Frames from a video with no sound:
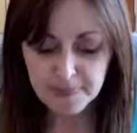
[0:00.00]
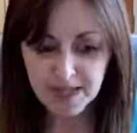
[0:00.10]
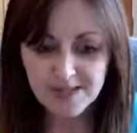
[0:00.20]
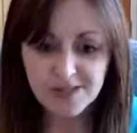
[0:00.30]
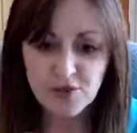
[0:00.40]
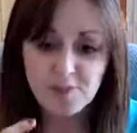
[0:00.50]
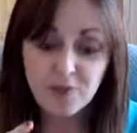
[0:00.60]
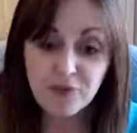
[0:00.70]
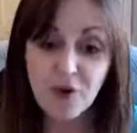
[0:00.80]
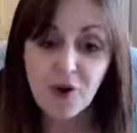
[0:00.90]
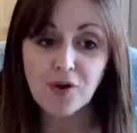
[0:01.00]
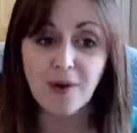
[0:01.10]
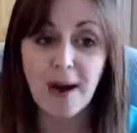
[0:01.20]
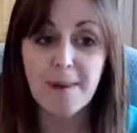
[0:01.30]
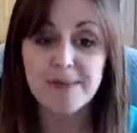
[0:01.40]
so the
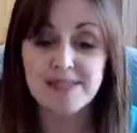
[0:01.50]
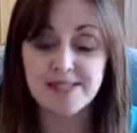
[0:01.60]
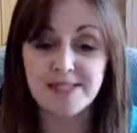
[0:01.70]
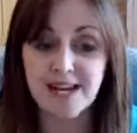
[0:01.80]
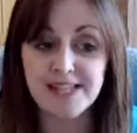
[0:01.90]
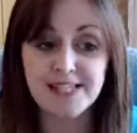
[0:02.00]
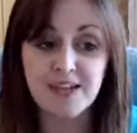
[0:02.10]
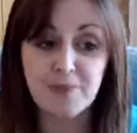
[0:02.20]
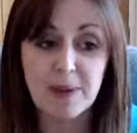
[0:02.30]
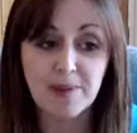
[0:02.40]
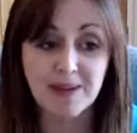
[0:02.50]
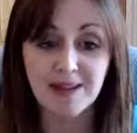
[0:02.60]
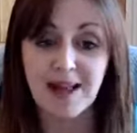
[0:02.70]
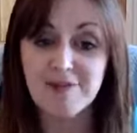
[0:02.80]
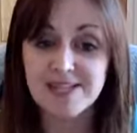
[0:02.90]
programme is designed to give people
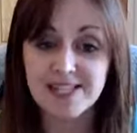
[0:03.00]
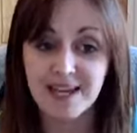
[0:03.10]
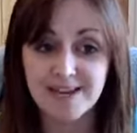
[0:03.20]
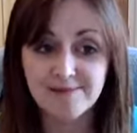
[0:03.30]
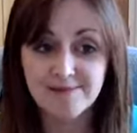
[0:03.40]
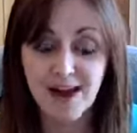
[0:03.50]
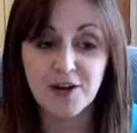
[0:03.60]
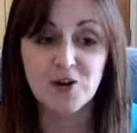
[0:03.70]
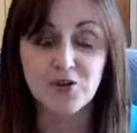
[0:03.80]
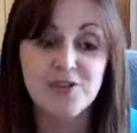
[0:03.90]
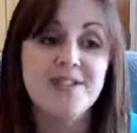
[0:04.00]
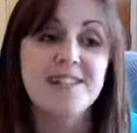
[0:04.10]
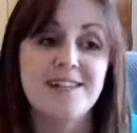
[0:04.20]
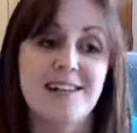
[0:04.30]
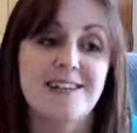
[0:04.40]
clarity and an
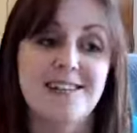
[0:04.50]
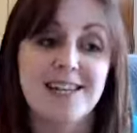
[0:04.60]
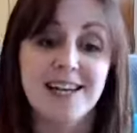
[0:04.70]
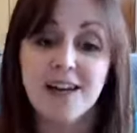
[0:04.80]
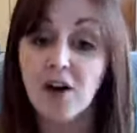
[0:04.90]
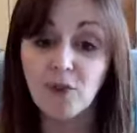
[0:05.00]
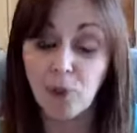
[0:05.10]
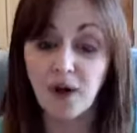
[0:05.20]
understanding of